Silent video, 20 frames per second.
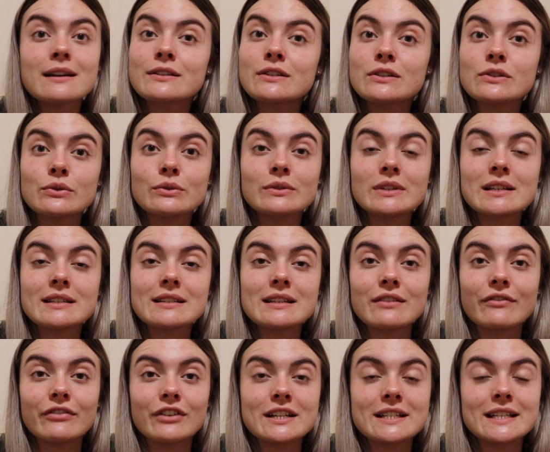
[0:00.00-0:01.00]
a to-do list
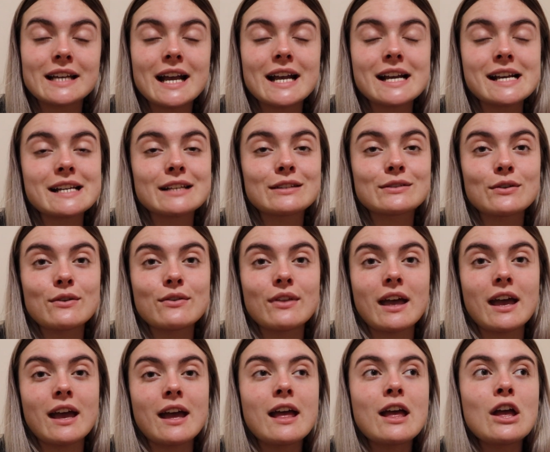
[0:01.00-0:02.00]
every day so
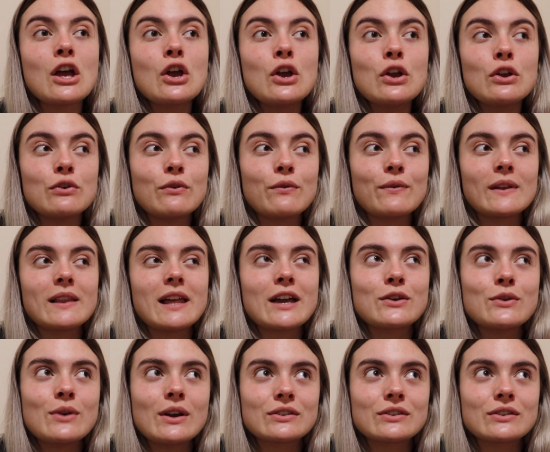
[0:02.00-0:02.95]
that you feel like you